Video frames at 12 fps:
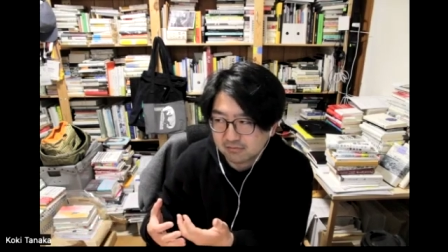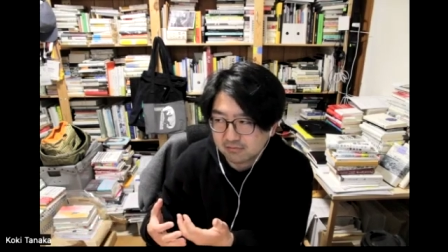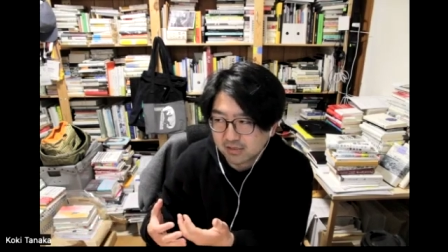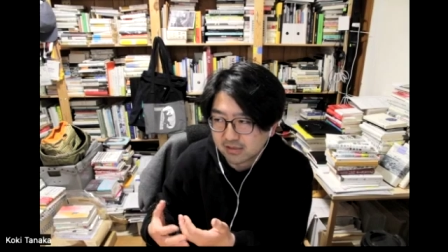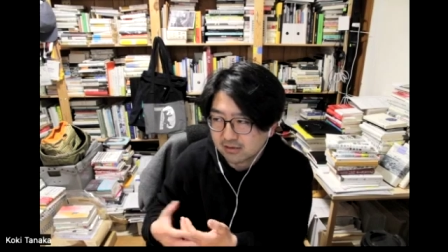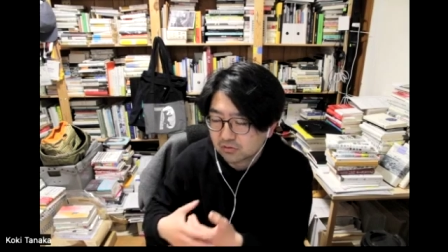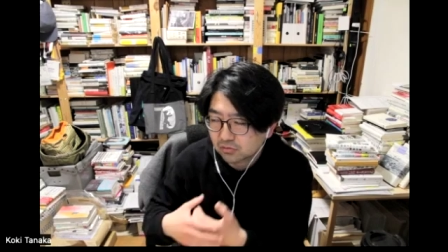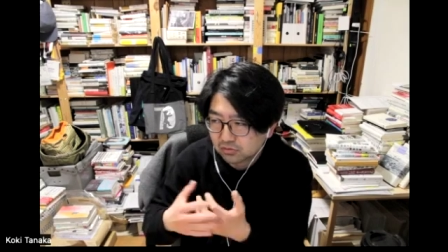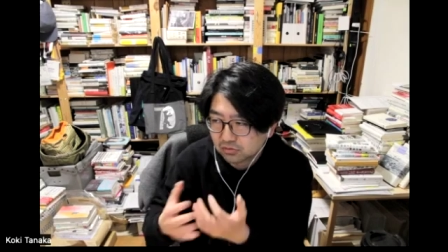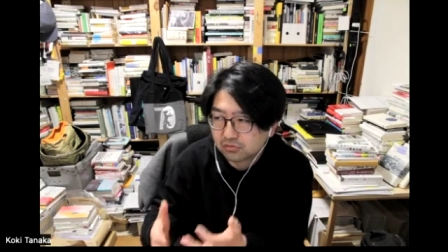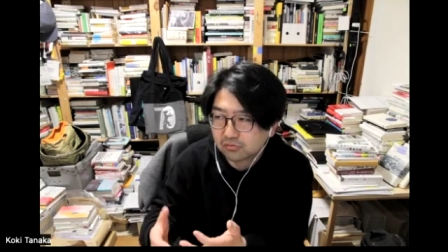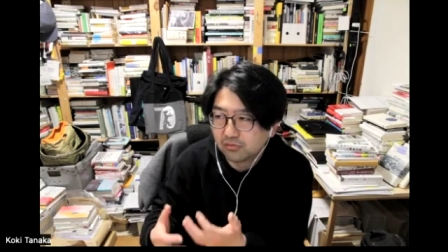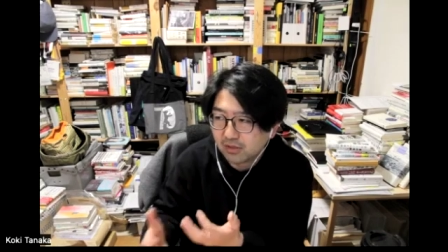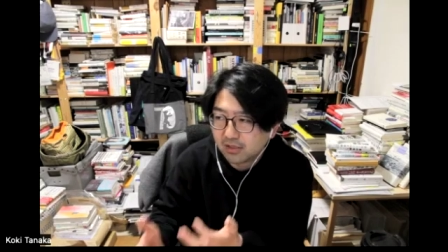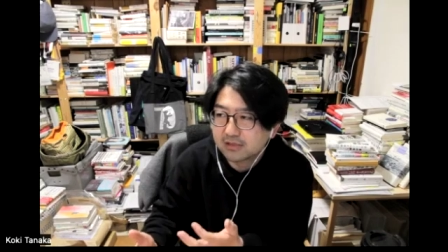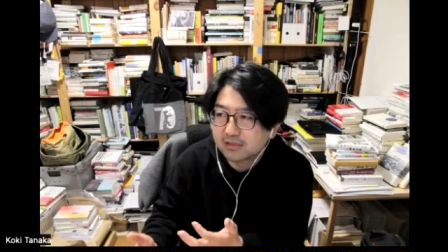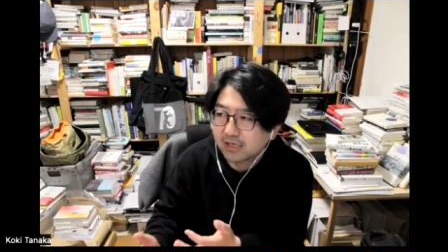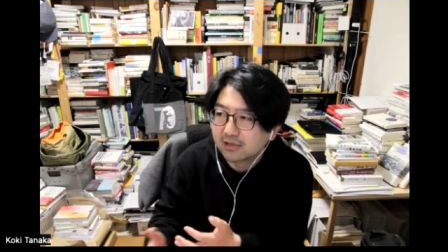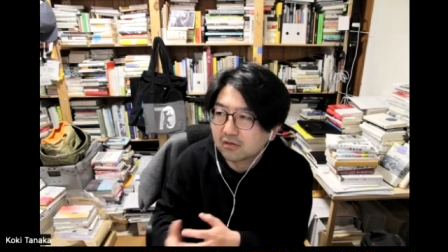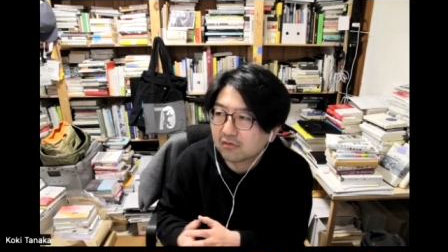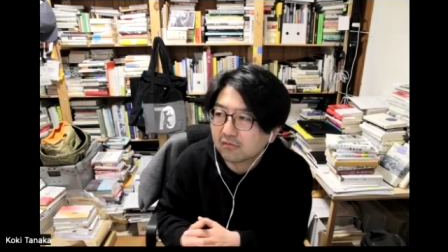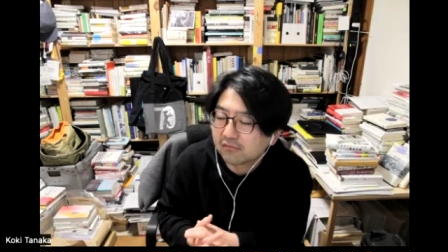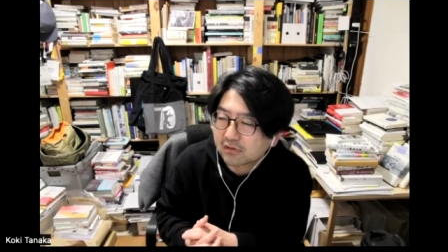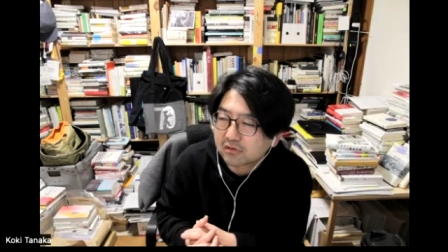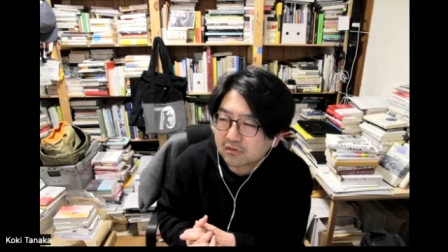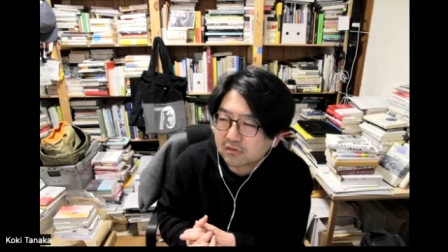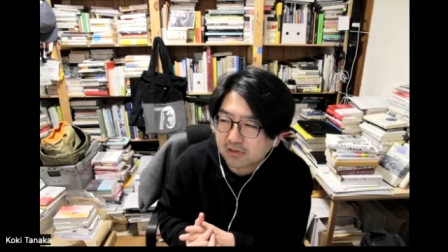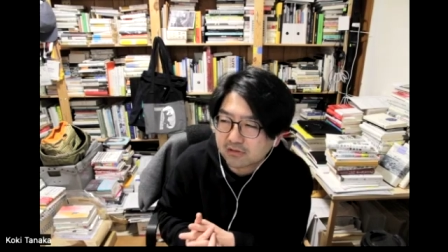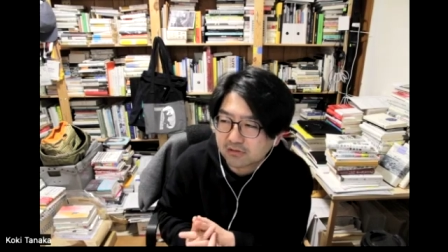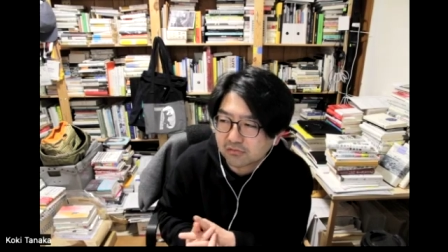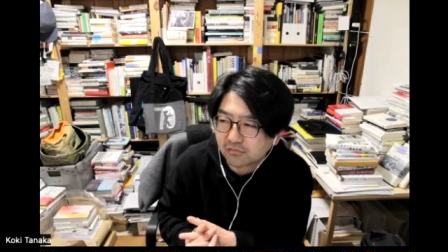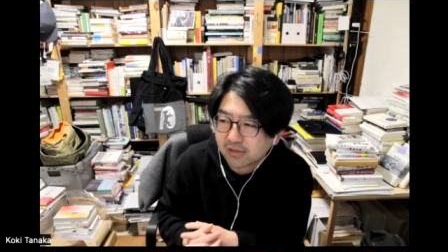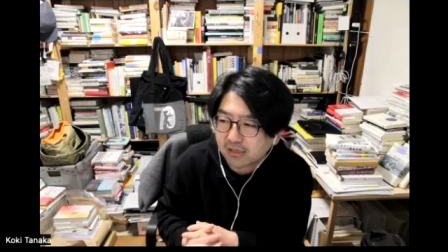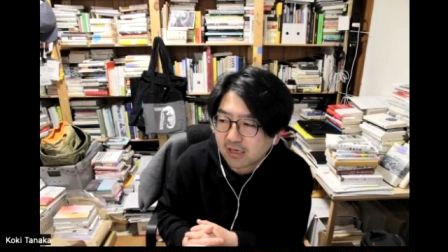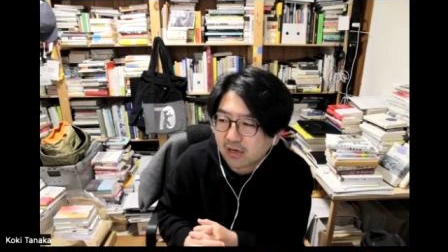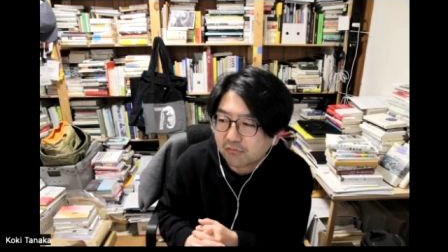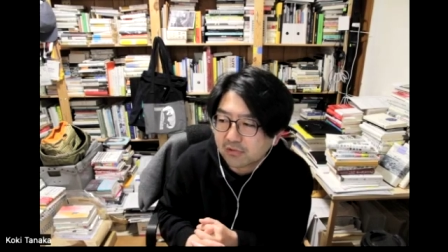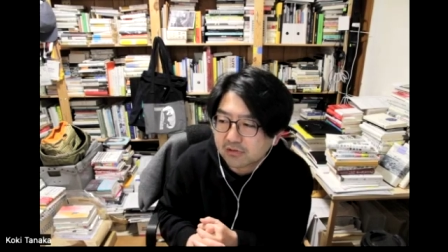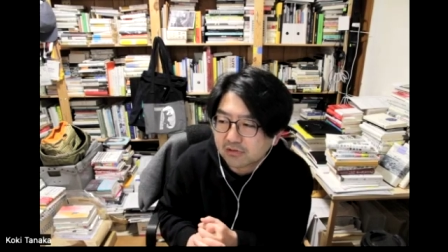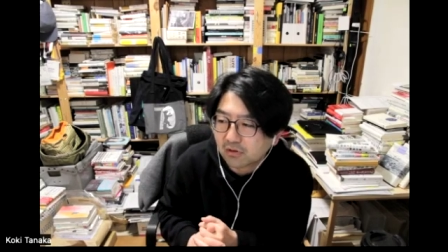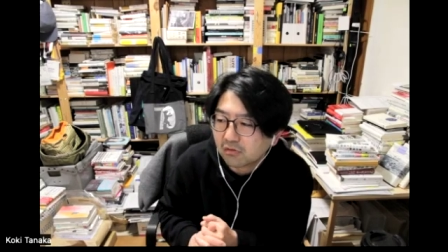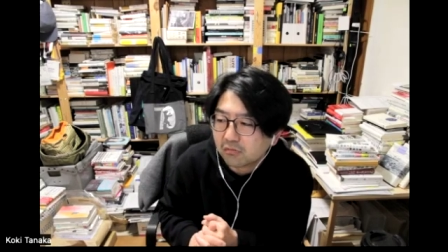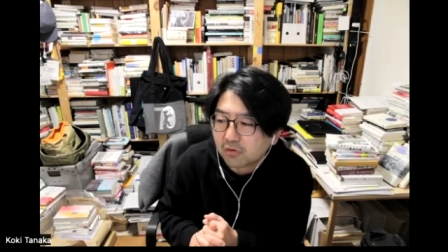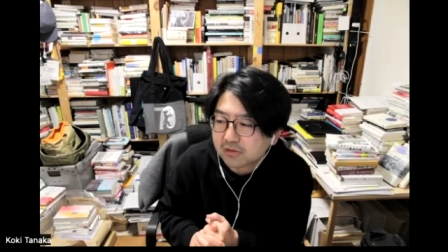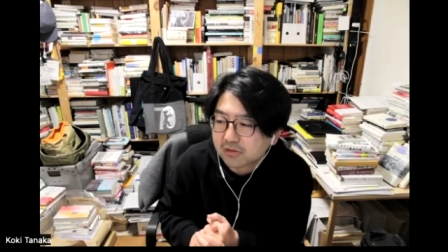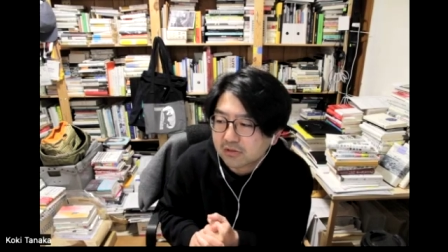like towards the end of 2020, I was almost